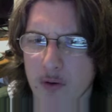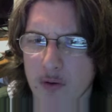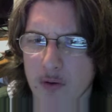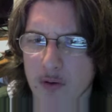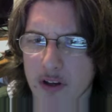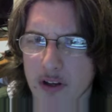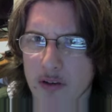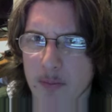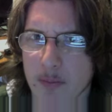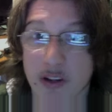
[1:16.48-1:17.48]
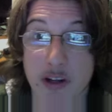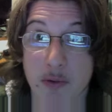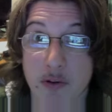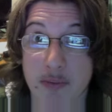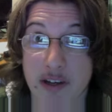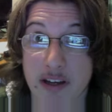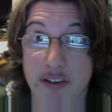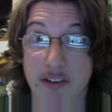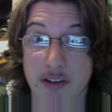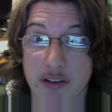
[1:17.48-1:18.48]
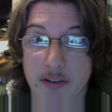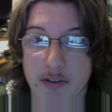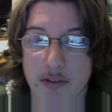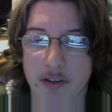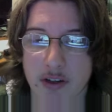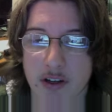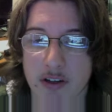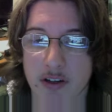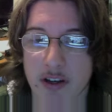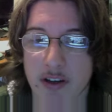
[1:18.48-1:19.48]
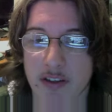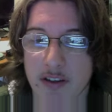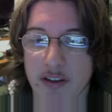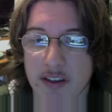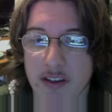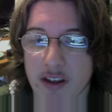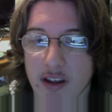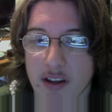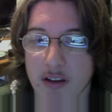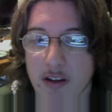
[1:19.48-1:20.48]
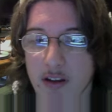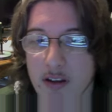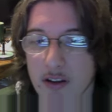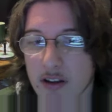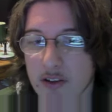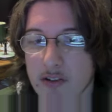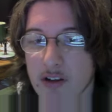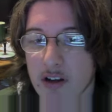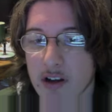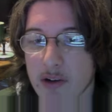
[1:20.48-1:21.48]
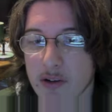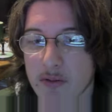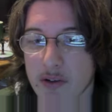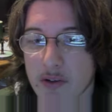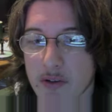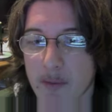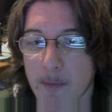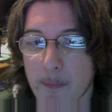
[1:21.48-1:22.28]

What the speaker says: like Playboy magazines or anything like that. That's not how I view them.